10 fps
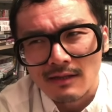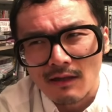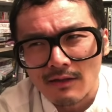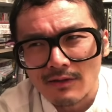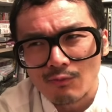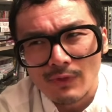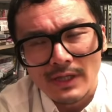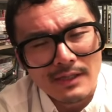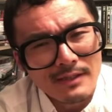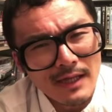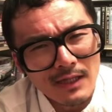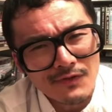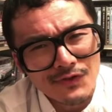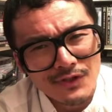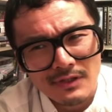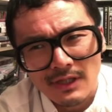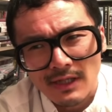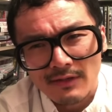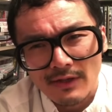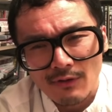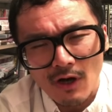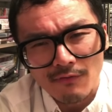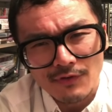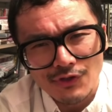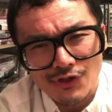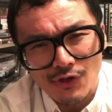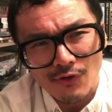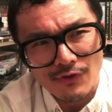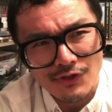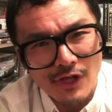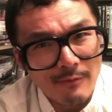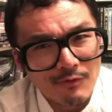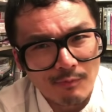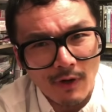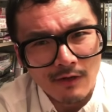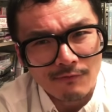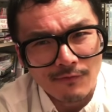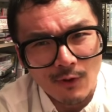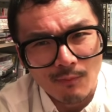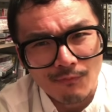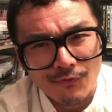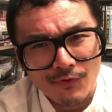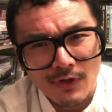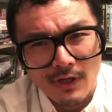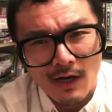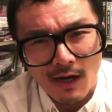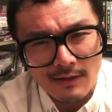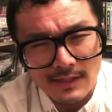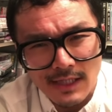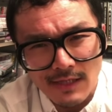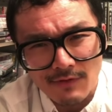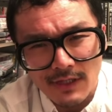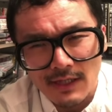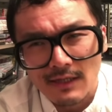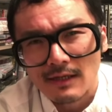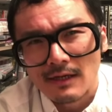London Weekend Television, they would often show the James Bond films on TV